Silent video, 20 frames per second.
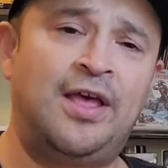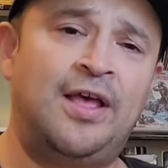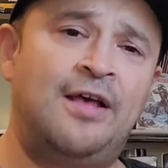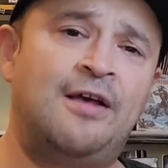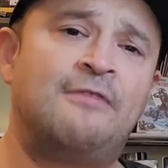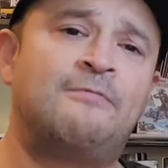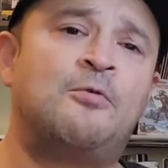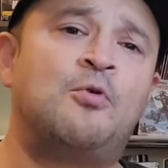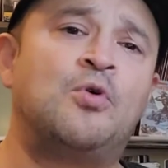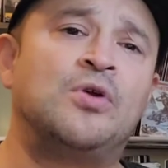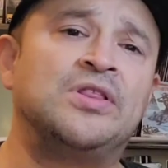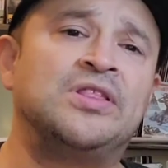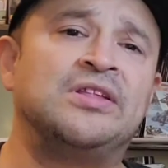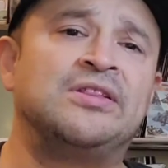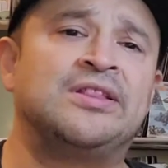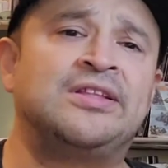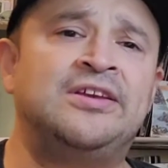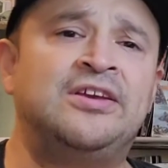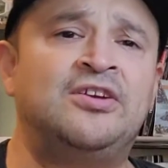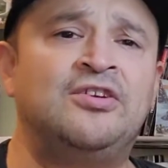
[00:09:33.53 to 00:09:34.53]
for
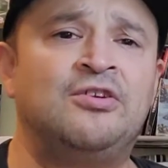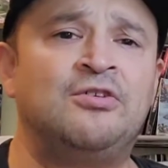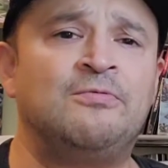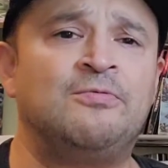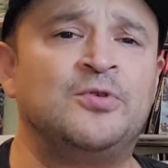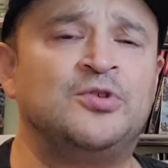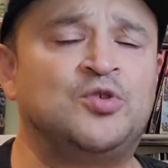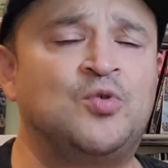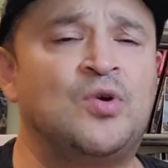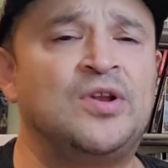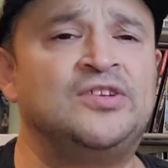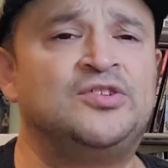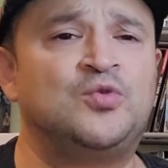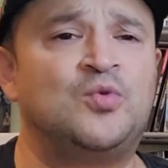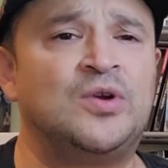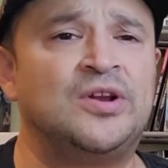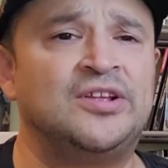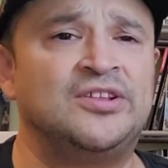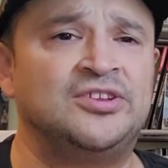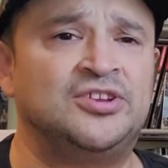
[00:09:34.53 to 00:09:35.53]
this year, for
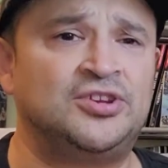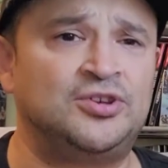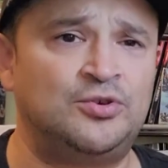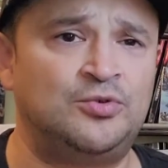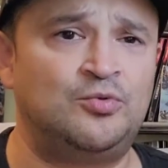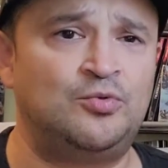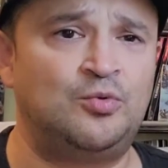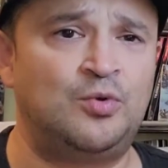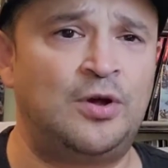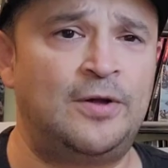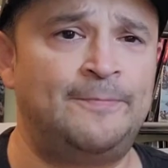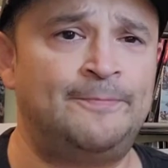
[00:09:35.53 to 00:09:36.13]
2022.